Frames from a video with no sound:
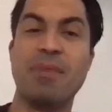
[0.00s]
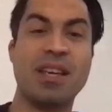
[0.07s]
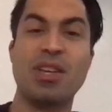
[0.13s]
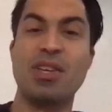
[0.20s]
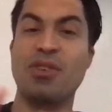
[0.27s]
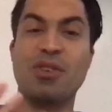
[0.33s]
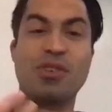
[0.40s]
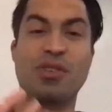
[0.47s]

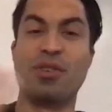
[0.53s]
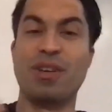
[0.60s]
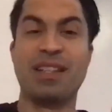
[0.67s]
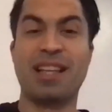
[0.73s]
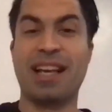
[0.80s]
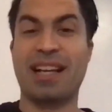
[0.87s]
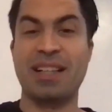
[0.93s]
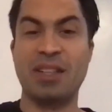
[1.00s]
You're in
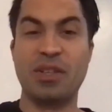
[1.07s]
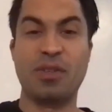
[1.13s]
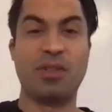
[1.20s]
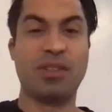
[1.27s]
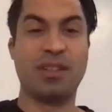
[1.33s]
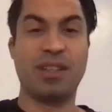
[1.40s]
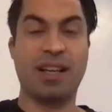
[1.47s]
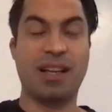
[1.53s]
like a
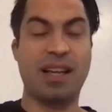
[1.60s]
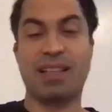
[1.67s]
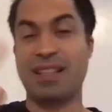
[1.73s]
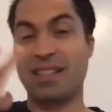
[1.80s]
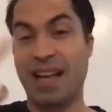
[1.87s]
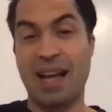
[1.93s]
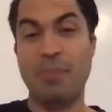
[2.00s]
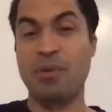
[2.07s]
little at the
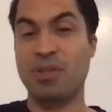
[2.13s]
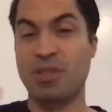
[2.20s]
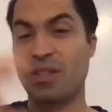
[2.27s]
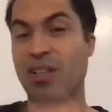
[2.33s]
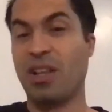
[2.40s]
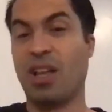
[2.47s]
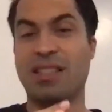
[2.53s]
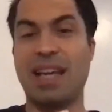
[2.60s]
time it was in
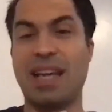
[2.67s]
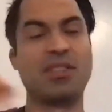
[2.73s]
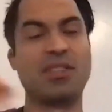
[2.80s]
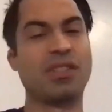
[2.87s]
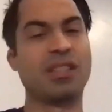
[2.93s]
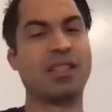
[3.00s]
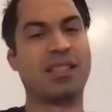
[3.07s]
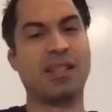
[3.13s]
Los
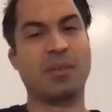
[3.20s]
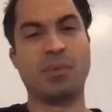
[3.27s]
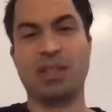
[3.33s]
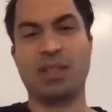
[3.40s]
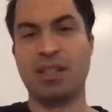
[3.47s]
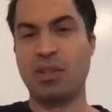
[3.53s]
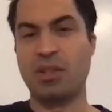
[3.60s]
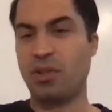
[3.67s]
Angeles. It was a
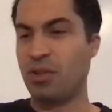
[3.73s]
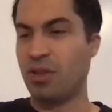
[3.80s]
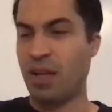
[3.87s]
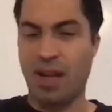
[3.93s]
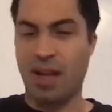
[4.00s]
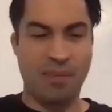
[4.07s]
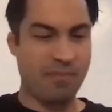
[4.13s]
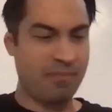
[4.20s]
little
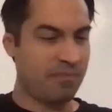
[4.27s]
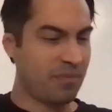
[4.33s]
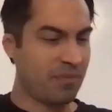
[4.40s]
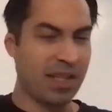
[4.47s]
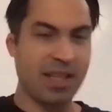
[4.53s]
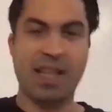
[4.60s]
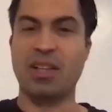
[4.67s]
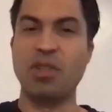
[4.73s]

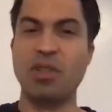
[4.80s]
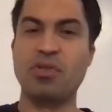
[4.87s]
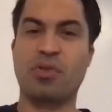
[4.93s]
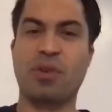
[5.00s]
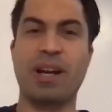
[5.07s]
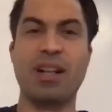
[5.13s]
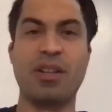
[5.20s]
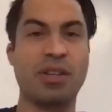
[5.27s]
like a little
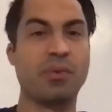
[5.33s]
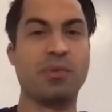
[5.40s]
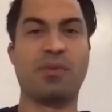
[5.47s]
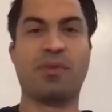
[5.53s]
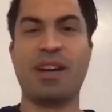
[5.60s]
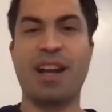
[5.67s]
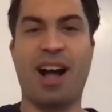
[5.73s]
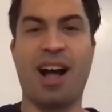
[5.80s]
trailer that was
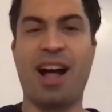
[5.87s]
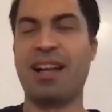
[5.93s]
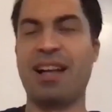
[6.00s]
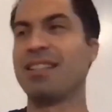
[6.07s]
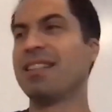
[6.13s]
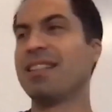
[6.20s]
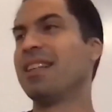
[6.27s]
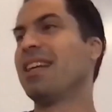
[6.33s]
very hot,
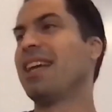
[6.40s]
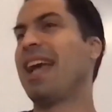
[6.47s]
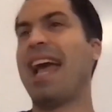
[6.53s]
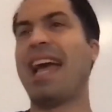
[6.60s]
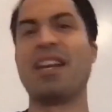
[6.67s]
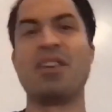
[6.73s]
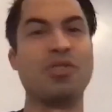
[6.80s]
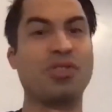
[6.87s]

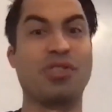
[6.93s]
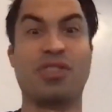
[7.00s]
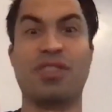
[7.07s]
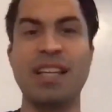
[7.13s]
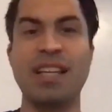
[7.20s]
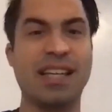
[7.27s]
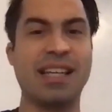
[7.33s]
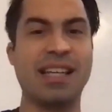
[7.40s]
and you're just
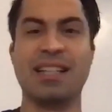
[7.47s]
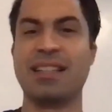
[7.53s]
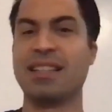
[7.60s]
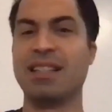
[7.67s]
thinking.